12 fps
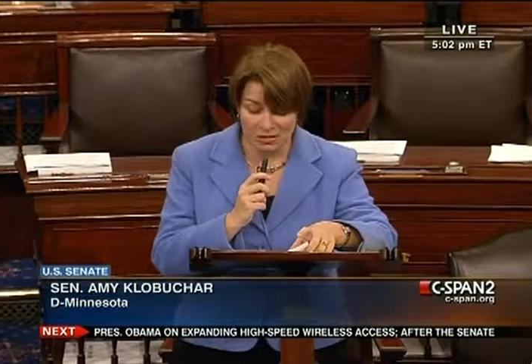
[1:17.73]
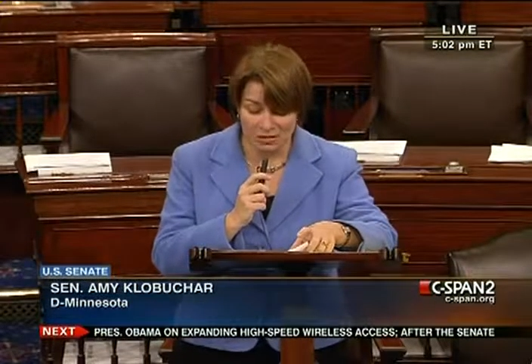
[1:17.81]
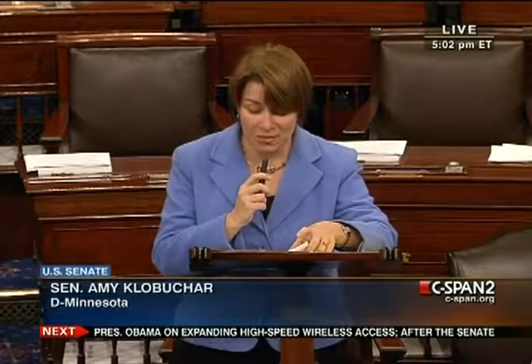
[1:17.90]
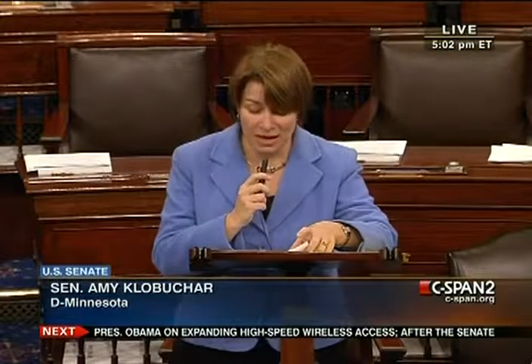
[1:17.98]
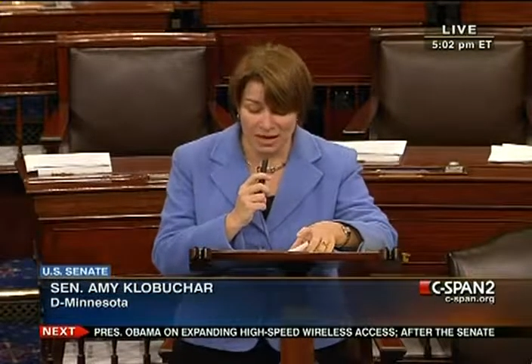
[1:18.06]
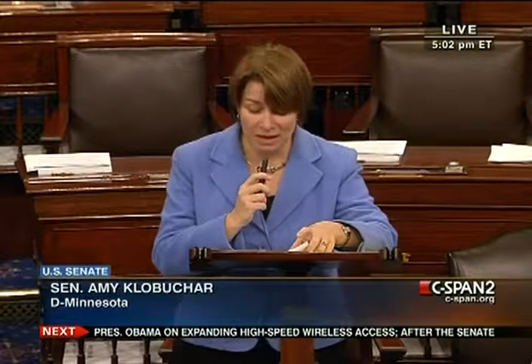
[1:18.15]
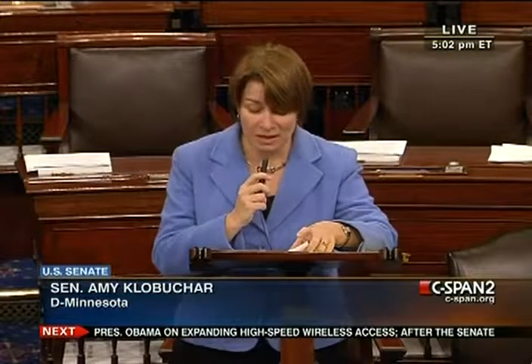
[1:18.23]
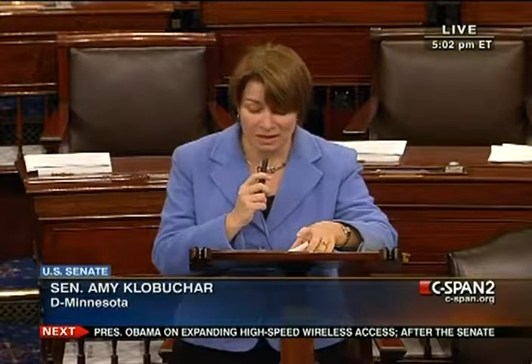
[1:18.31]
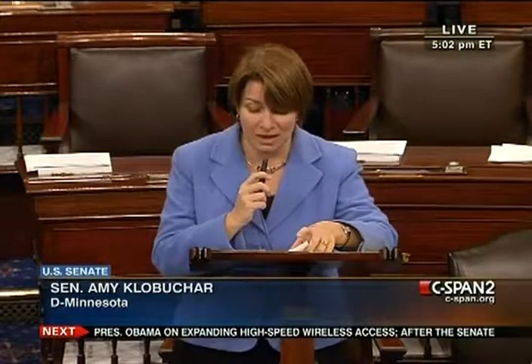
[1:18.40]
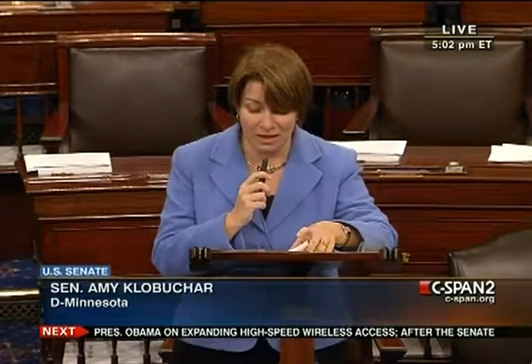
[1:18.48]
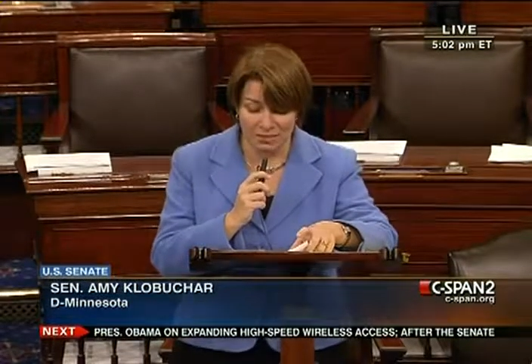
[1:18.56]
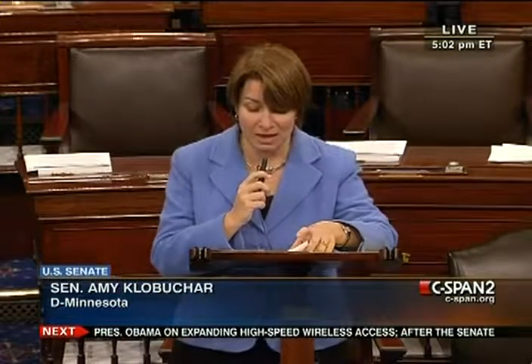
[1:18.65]
made, and
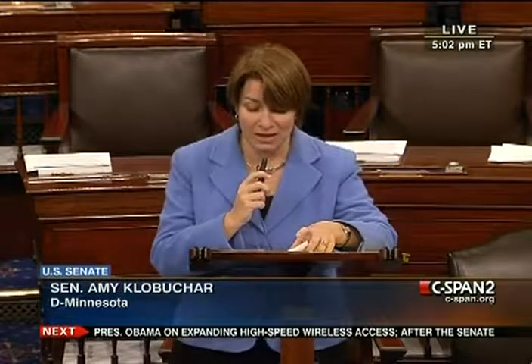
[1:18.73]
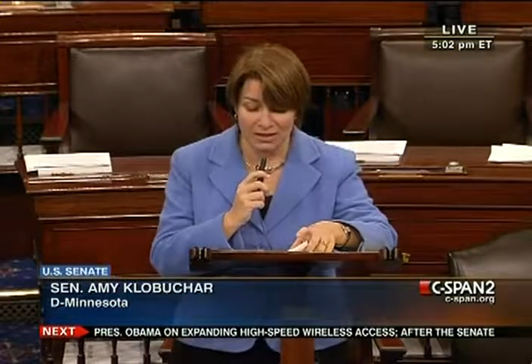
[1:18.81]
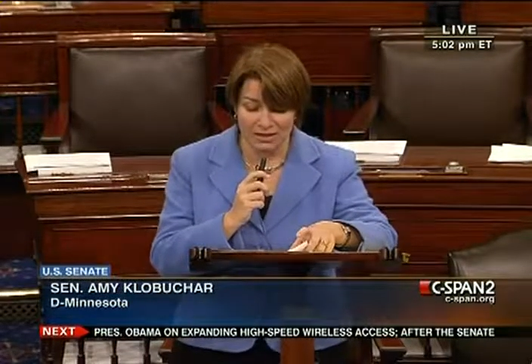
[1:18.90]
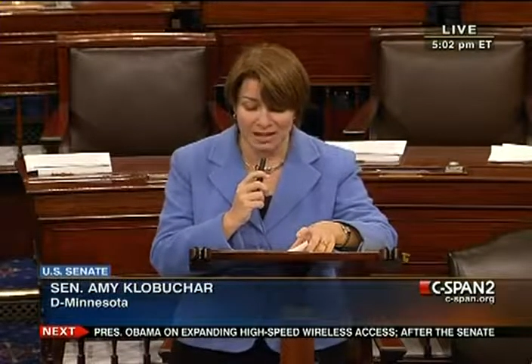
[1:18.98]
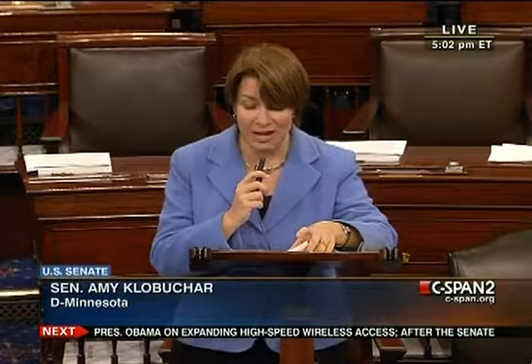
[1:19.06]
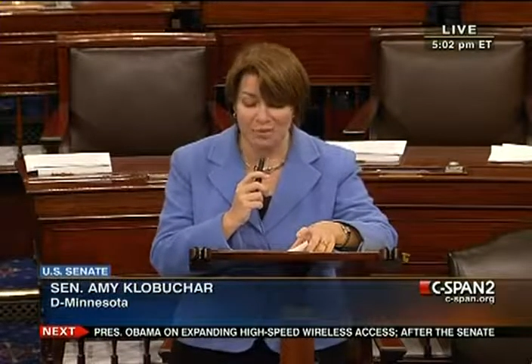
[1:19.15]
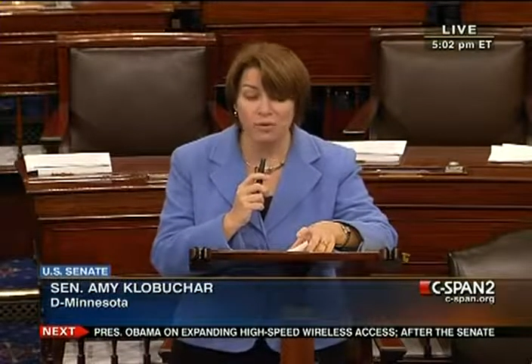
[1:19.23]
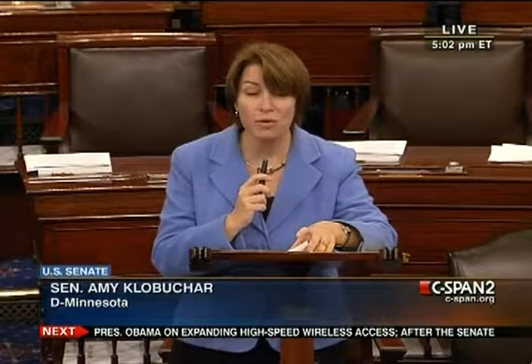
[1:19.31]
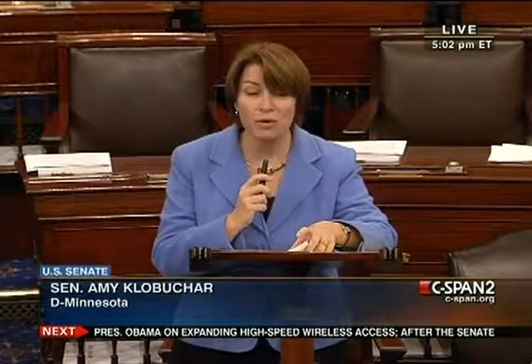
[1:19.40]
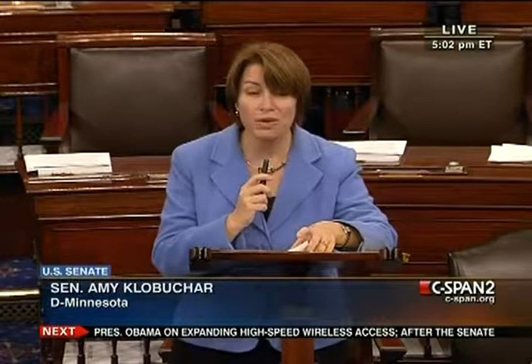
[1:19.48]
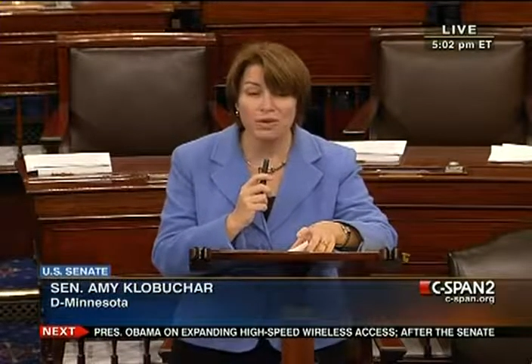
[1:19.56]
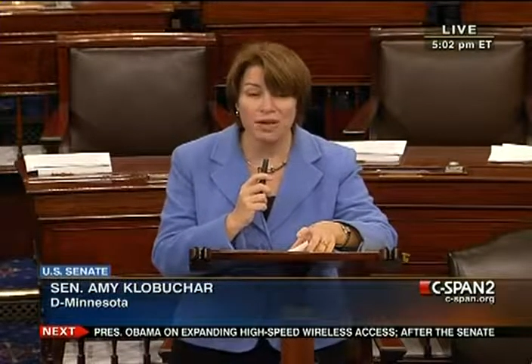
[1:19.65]
laid upon the table with
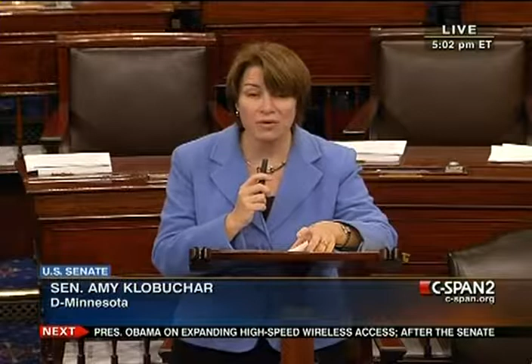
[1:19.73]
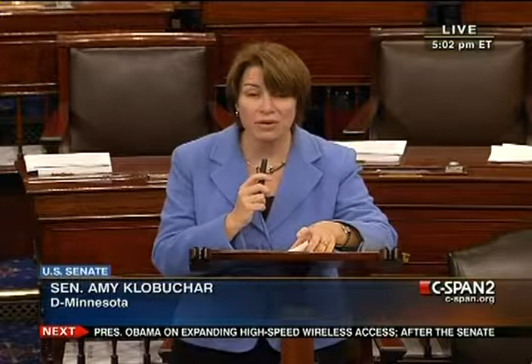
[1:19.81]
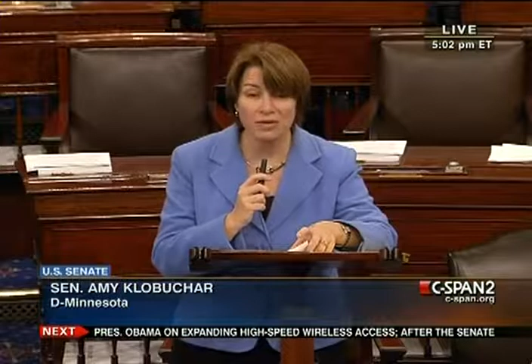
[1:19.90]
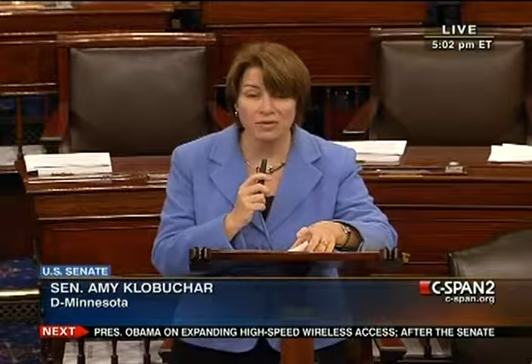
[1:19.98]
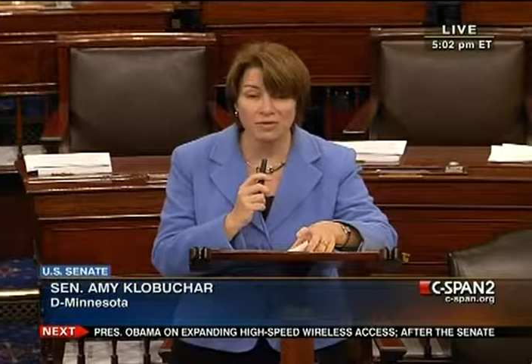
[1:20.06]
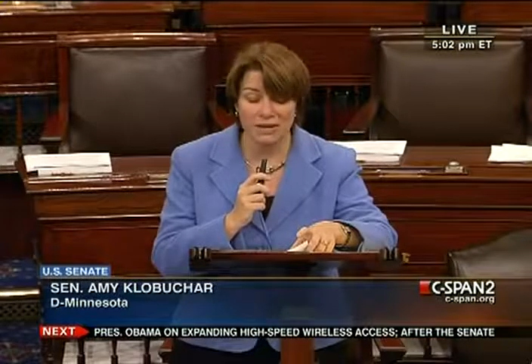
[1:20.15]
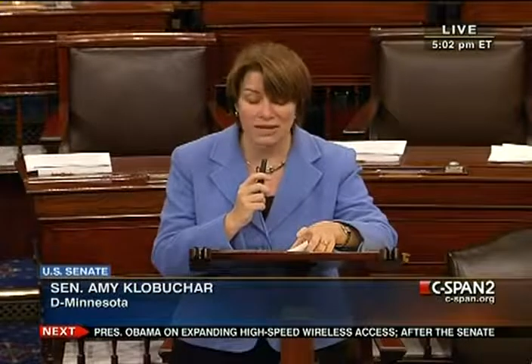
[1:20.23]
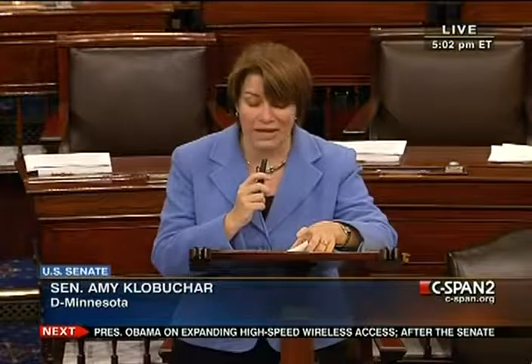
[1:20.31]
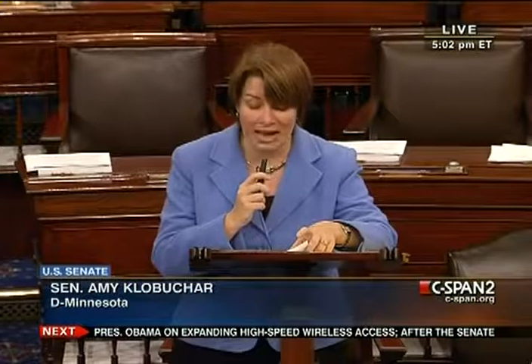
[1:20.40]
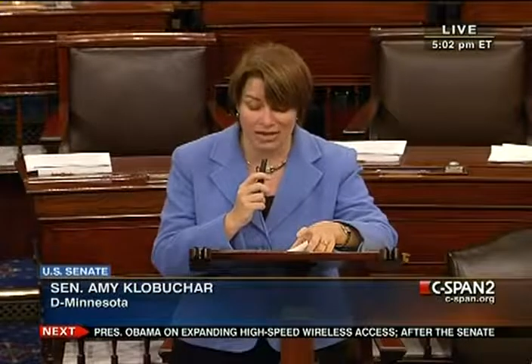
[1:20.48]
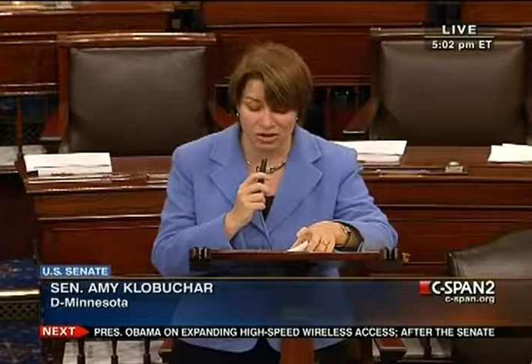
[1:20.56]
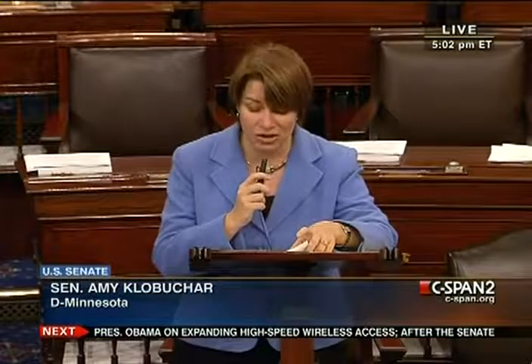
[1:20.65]
no intervening
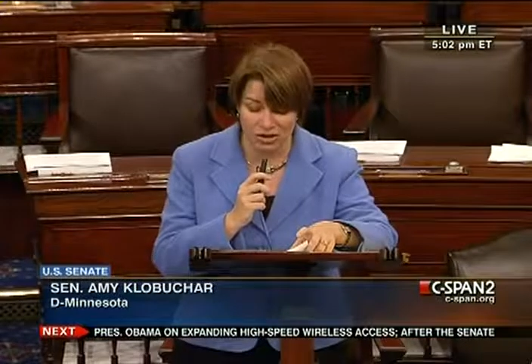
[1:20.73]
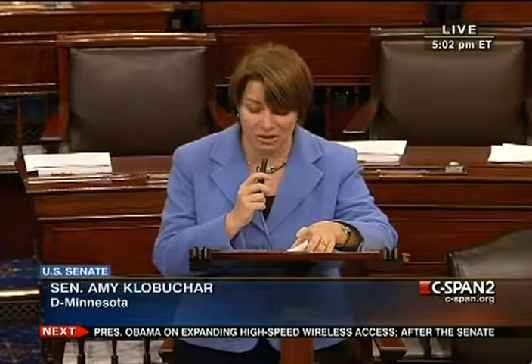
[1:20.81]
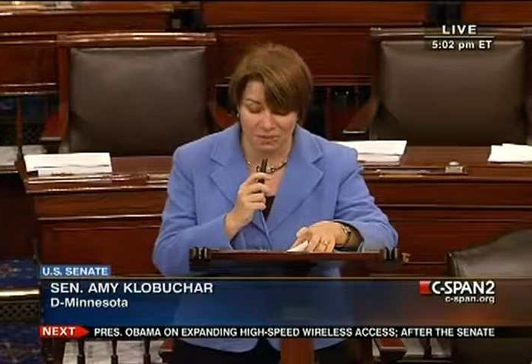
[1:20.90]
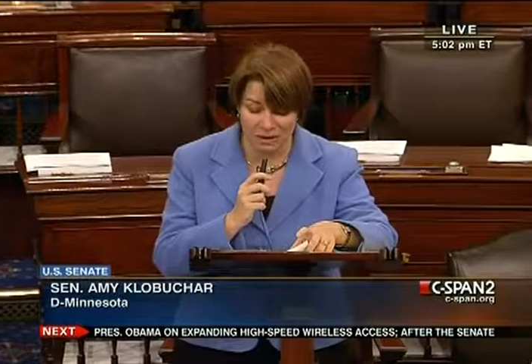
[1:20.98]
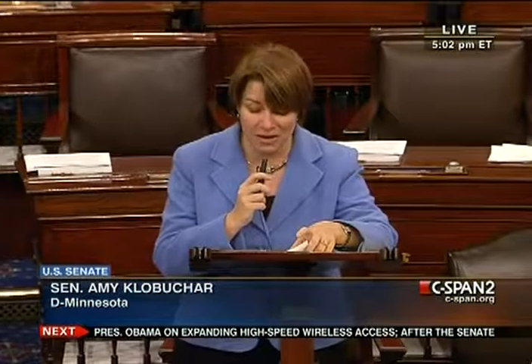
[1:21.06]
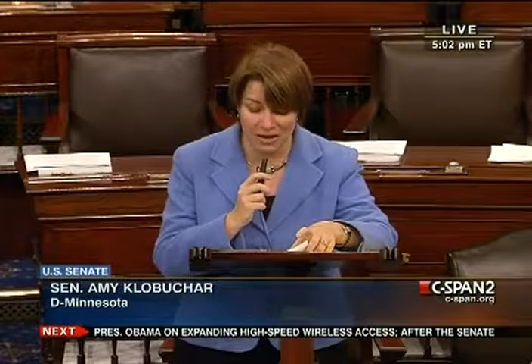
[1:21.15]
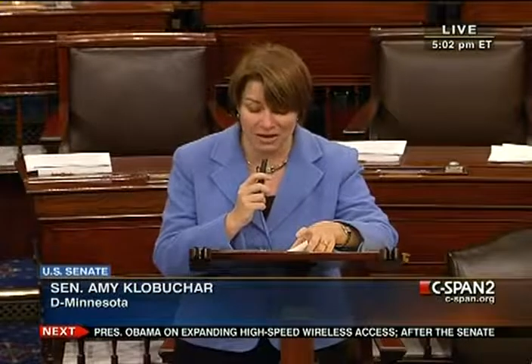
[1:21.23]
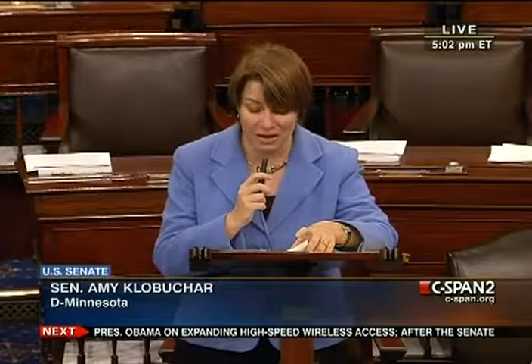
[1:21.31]
action or debate,